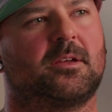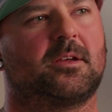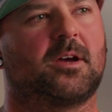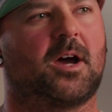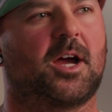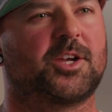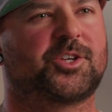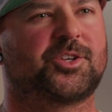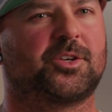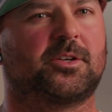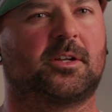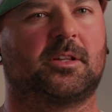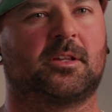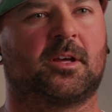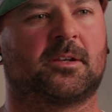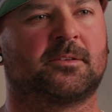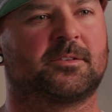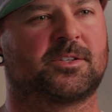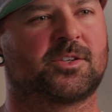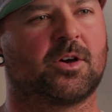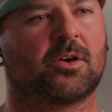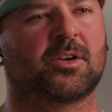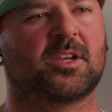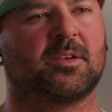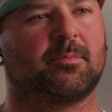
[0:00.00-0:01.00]
I shoot a lot
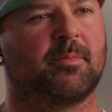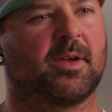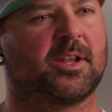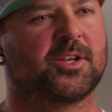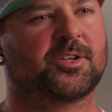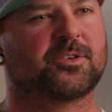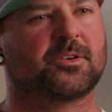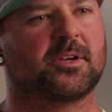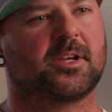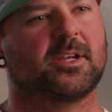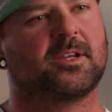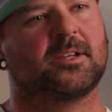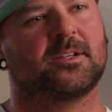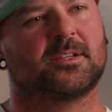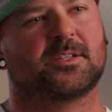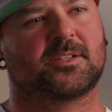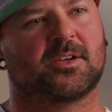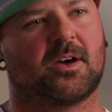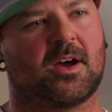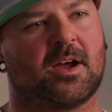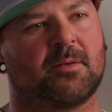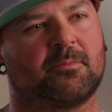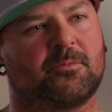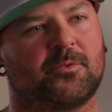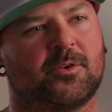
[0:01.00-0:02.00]
of documentary
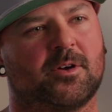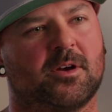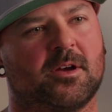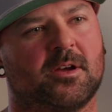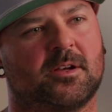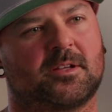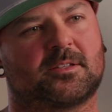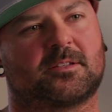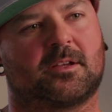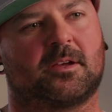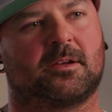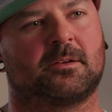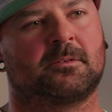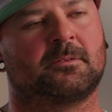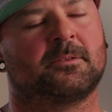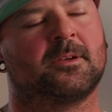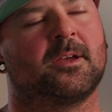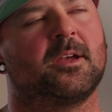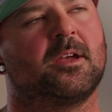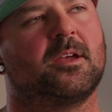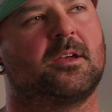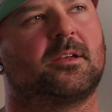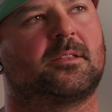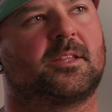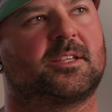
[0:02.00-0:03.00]
type work, so
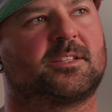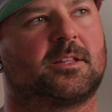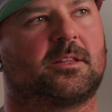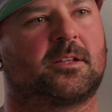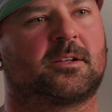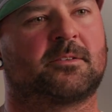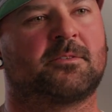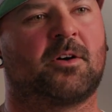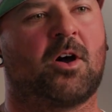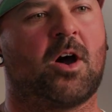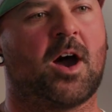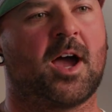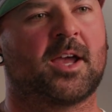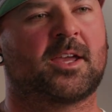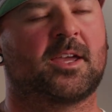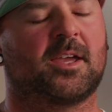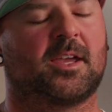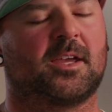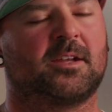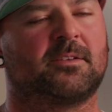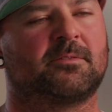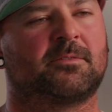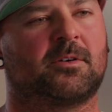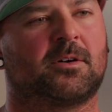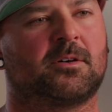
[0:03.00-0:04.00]
there's a lot of
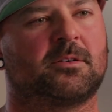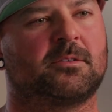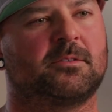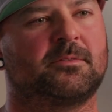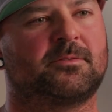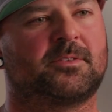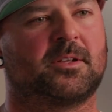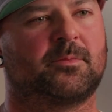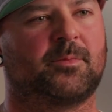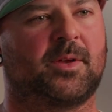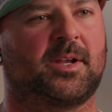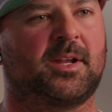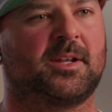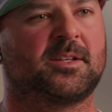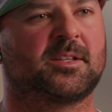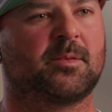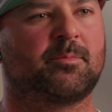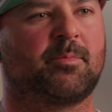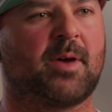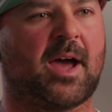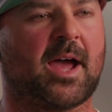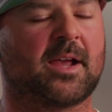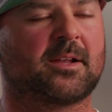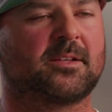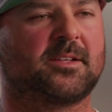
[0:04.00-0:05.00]
hiking involved, and we need to
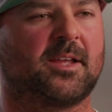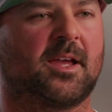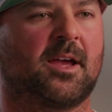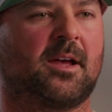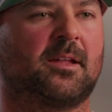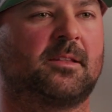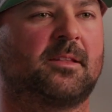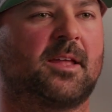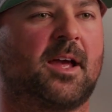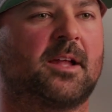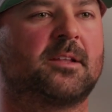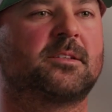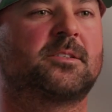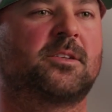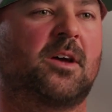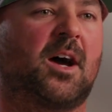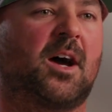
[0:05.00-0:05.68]
pack down that